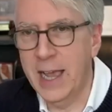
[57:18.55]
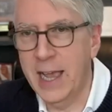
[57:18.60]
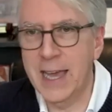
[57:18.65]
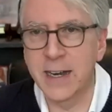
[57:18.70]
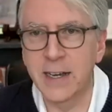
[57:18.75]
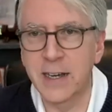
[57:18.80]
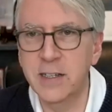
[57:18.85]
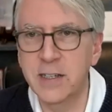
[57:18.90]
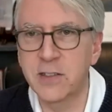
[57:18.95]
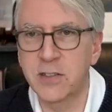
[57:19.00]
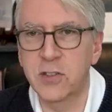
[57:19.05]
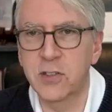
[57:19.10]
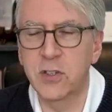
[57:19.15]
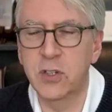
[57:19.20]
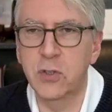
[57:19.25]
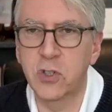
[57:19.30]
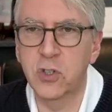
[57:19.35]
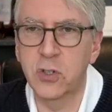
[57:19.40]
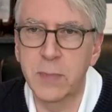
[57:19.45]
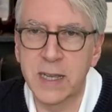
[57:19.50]
and an
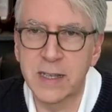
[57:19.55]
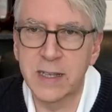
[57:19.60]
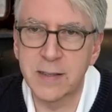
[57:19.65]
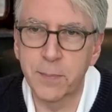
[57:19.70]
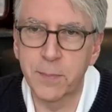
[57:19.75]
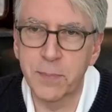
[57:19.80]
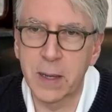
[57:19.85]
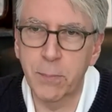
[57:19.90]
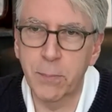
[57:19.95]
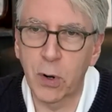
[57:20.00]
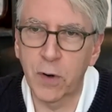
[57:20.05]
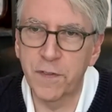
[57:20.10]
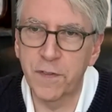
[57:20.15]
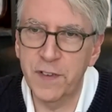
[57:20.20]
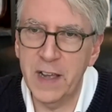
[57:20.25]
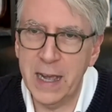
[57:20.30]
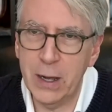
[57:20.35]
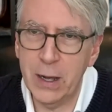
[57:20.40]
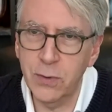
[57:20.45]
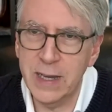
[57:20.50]
institution make something
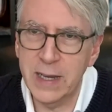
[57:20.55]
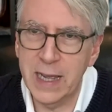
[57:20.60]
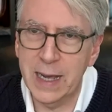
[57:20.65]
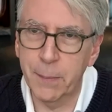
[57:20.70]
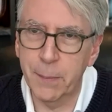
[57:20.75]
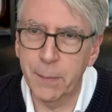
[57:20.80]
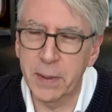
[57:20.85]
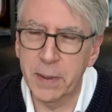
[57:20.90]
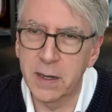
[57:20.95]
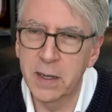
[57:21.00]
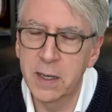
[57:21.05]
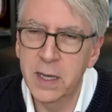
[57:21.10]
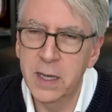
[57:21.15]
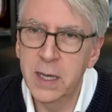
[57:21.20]
profound happen.